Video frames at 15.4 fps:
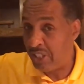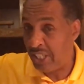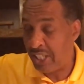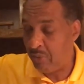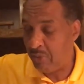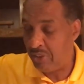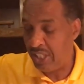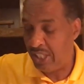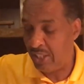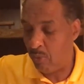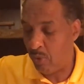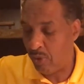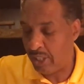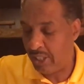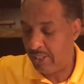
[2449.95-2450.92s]
See the see the
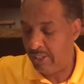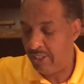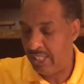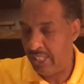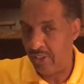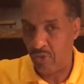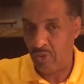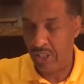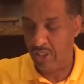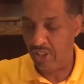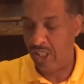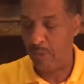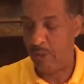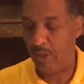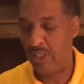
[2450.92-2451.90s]
working? There's three
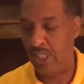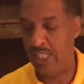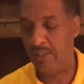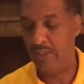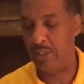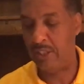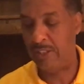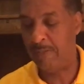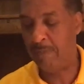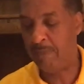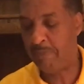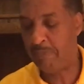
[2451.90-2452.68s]
distinct personalities.